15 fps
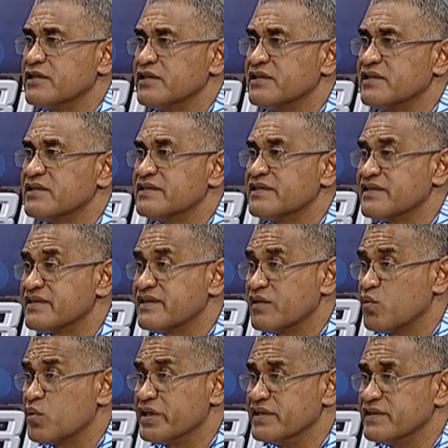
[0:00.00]
I think it's just the
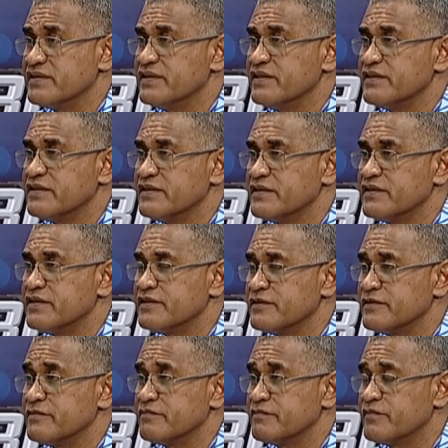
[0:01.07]
awareness.
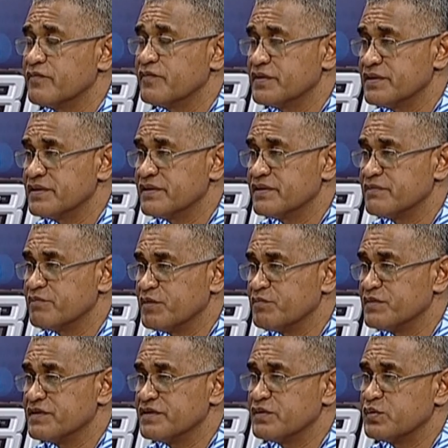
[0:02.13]
First,
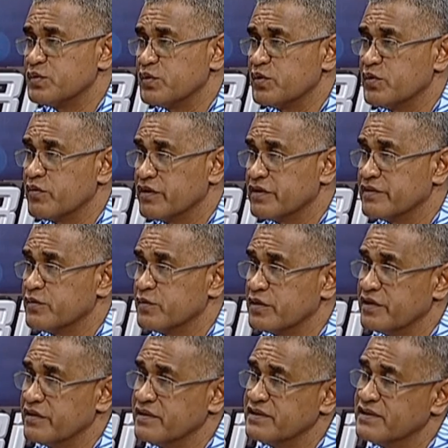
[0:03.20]
members need to know that,
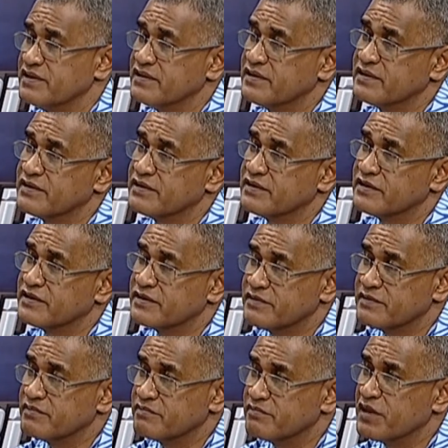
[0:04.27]
okay, this is
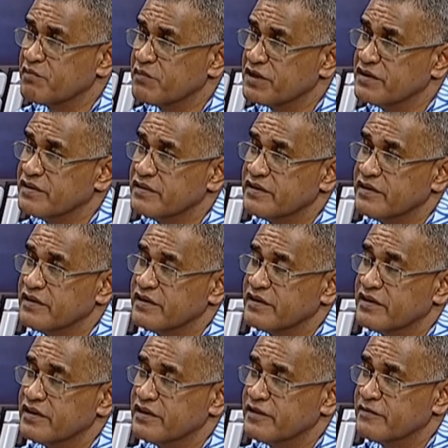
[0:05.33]
my money.
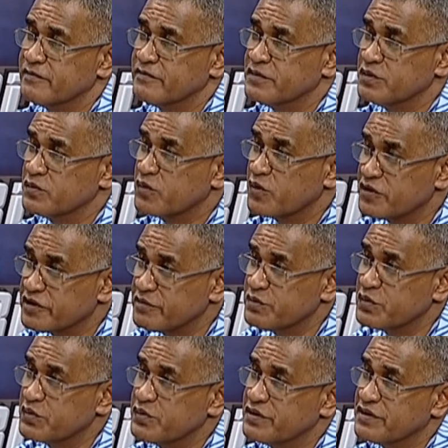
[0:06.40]
You
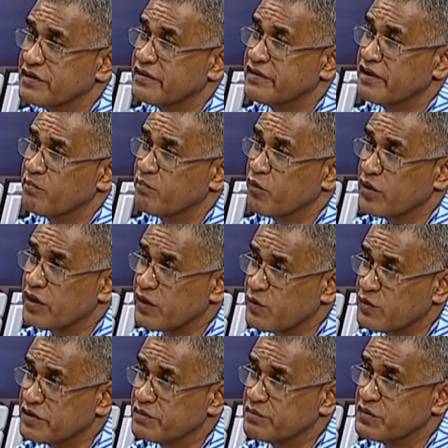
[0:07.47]
contribute to it, the employer
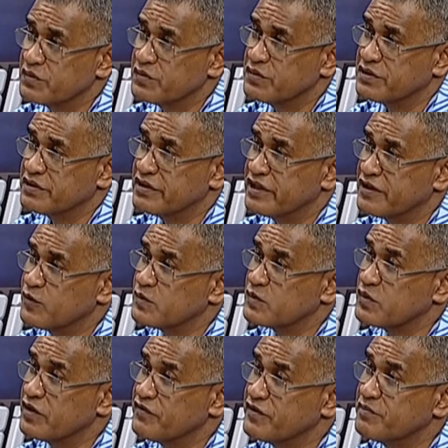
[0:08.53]
contribute to it, and
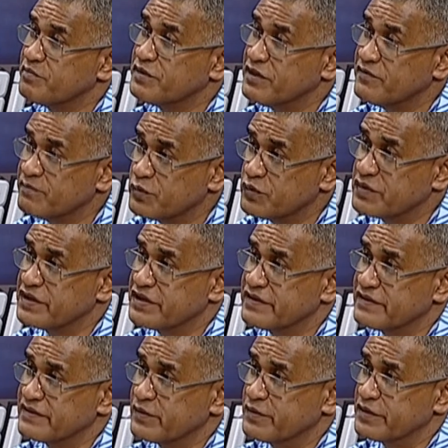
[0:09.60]
also FNPF puts
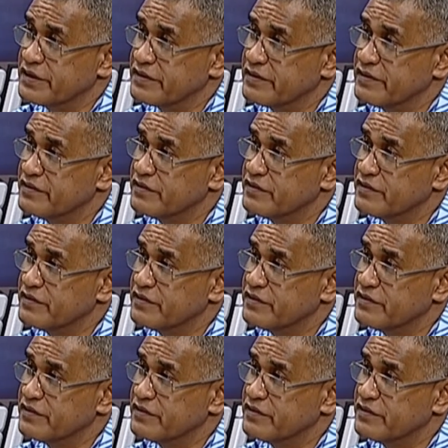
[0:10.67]
interest on it.